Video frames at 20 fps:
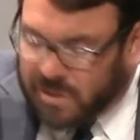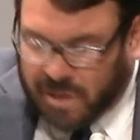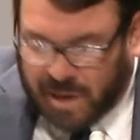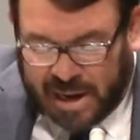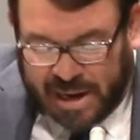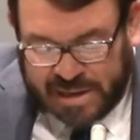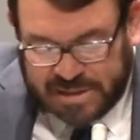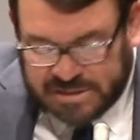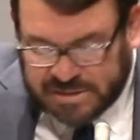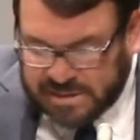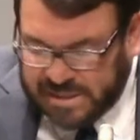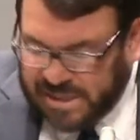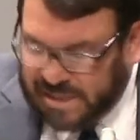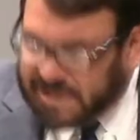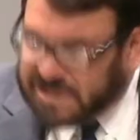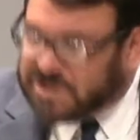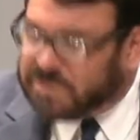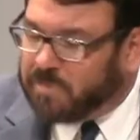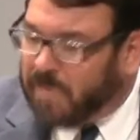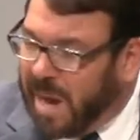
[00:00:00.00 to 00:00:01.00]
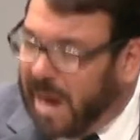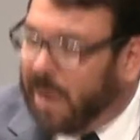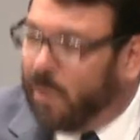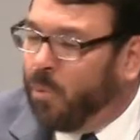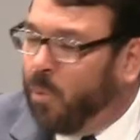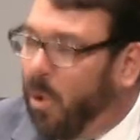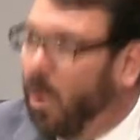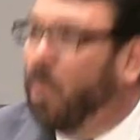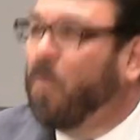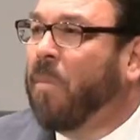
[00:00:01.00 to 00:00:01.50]
Christ is my
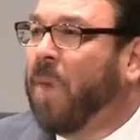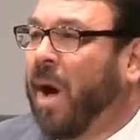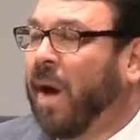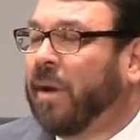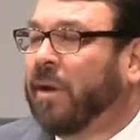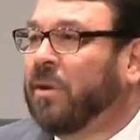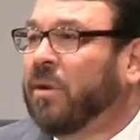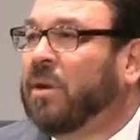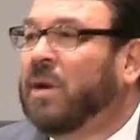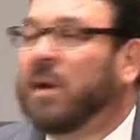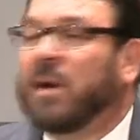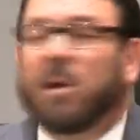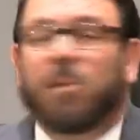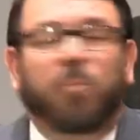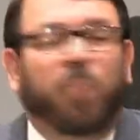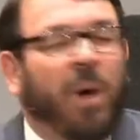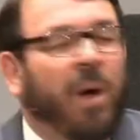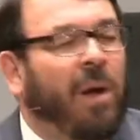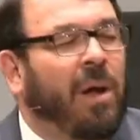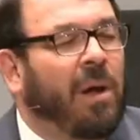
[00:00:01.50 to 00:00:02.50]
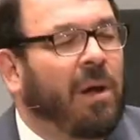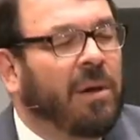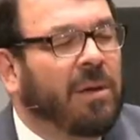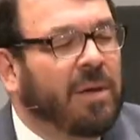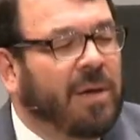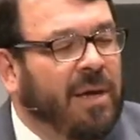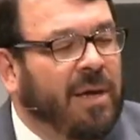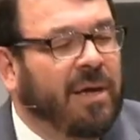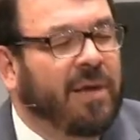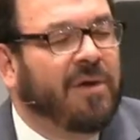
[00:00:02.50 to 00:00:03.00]
role model.
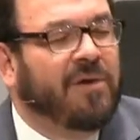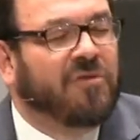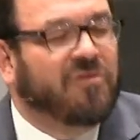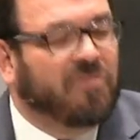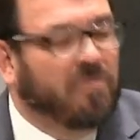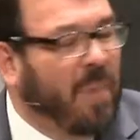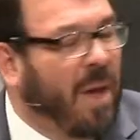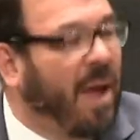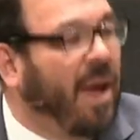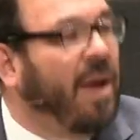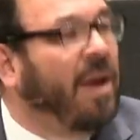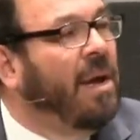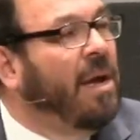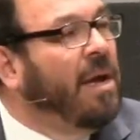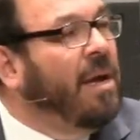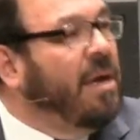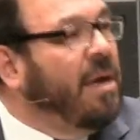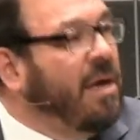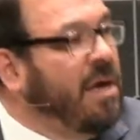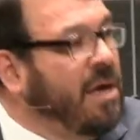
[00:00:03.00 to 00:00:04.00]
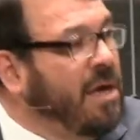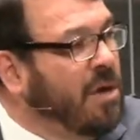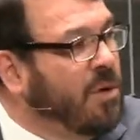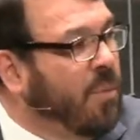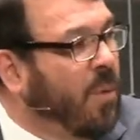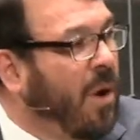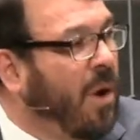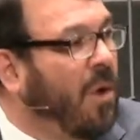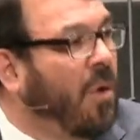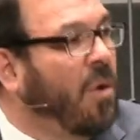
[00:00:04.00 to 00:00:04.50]
Paul is my
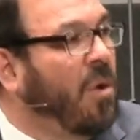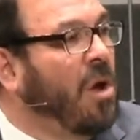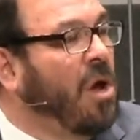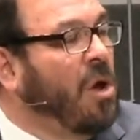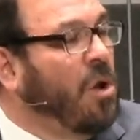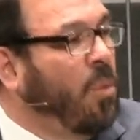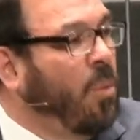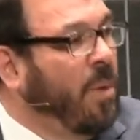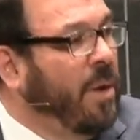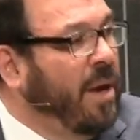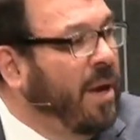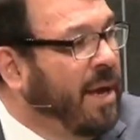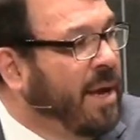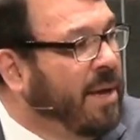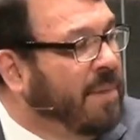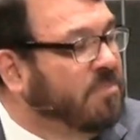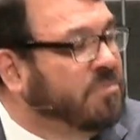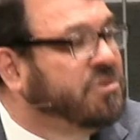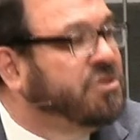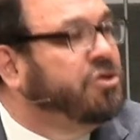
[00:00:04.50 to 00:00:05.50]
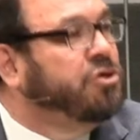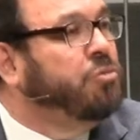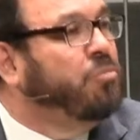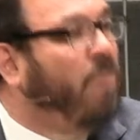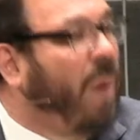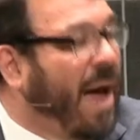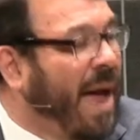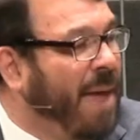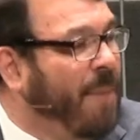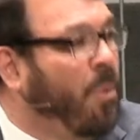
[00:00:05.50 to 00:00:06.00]
hero when it comes to
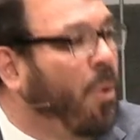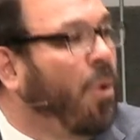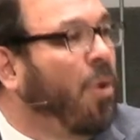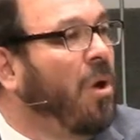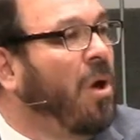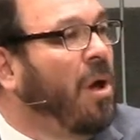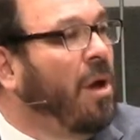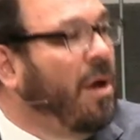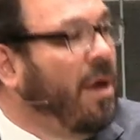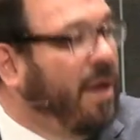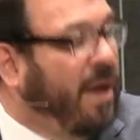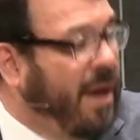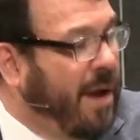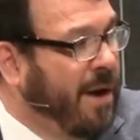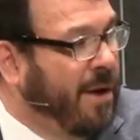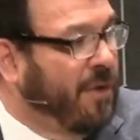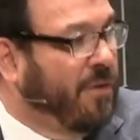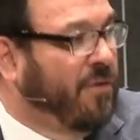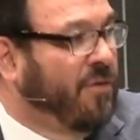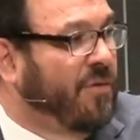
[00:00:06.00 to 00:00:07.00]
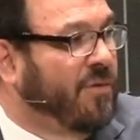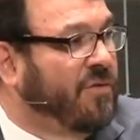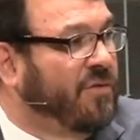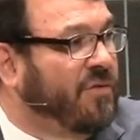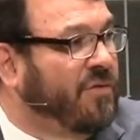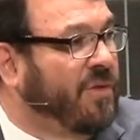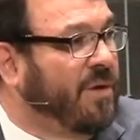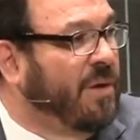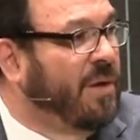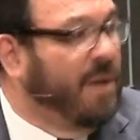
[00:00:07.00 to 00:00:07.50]
Bible characters.
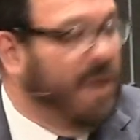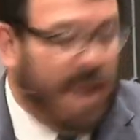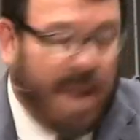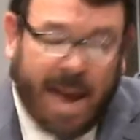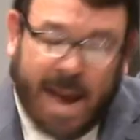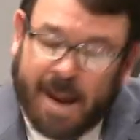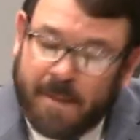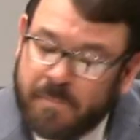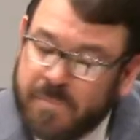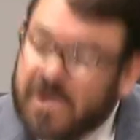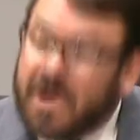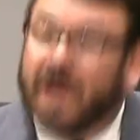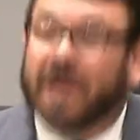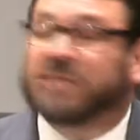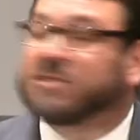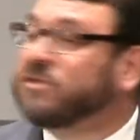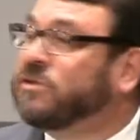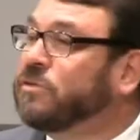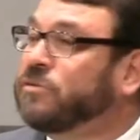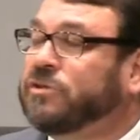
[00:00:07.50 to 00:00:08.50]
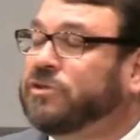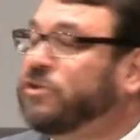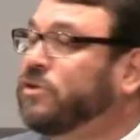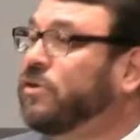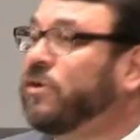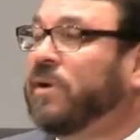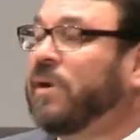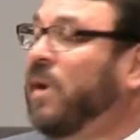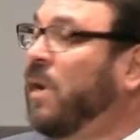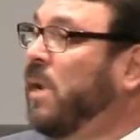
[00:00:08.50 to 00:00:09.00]
I'm not so
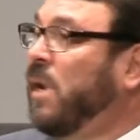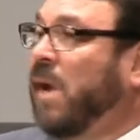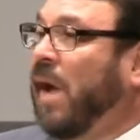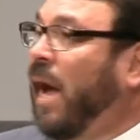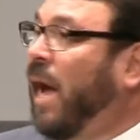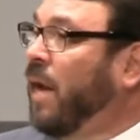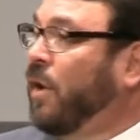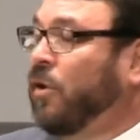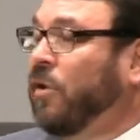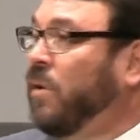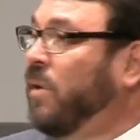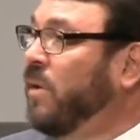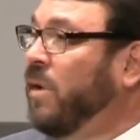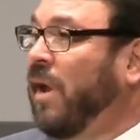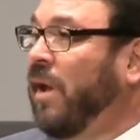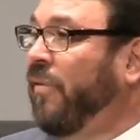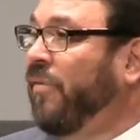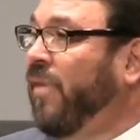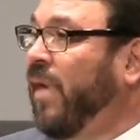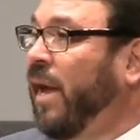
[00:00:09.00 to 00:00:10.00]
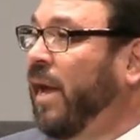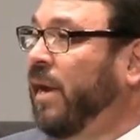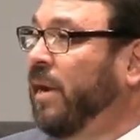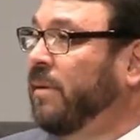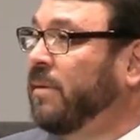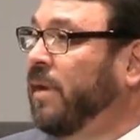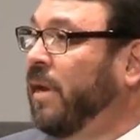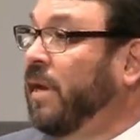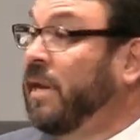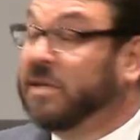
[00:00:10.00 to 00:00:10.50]
sure I could have done that
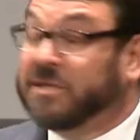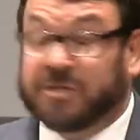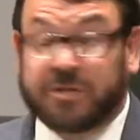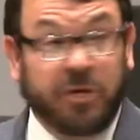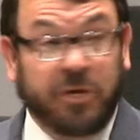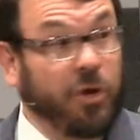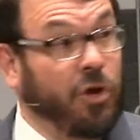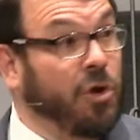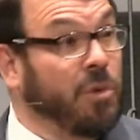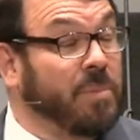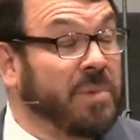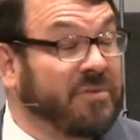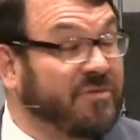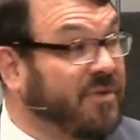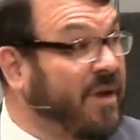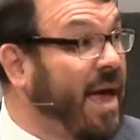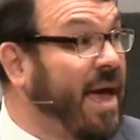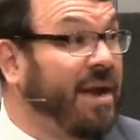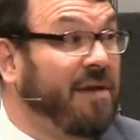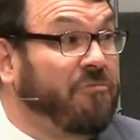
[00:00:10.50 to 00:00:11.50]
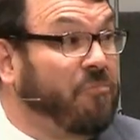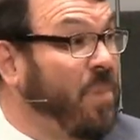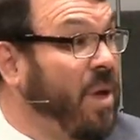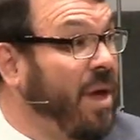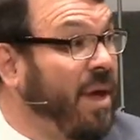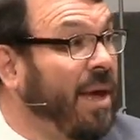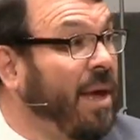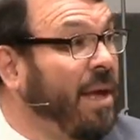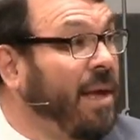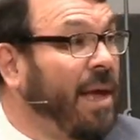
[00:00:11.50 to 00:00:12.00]
and it's the human side of
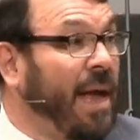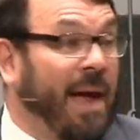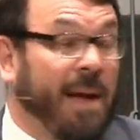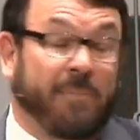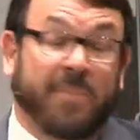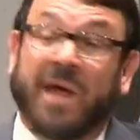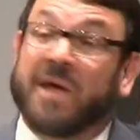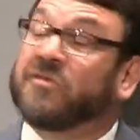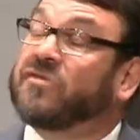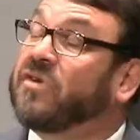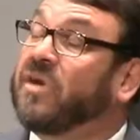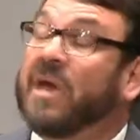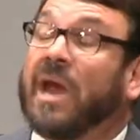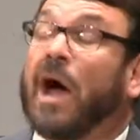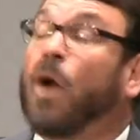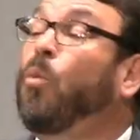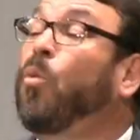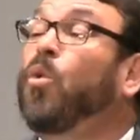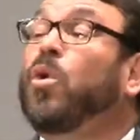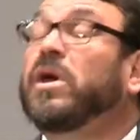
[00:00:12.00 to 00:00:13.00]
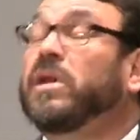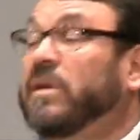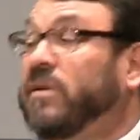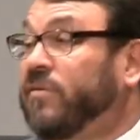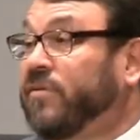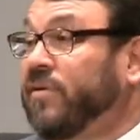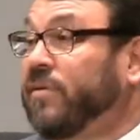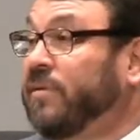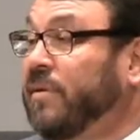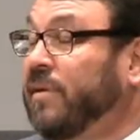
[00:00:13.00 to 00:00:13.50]
me. I'm not saying I
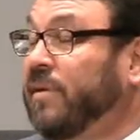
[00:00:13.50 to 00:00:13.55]
wouldn't.